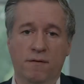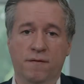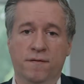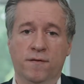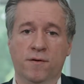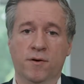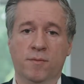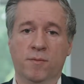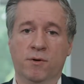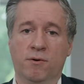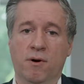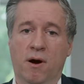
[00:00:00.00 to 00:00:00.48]
a
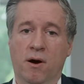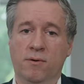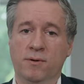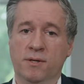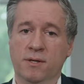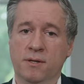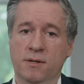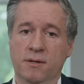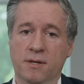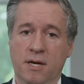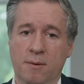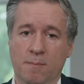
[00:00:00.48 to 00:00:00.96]
firm
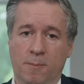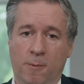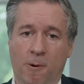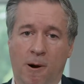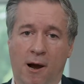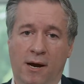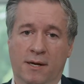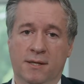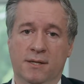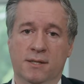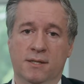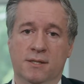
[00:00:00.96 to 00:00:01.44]
grounding in
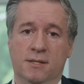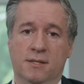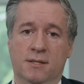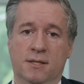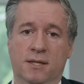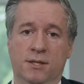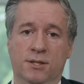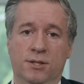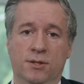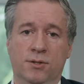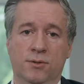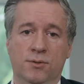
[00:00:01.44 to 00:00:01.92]
practice
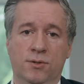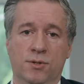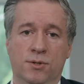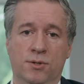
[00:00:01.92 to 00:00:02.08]
issues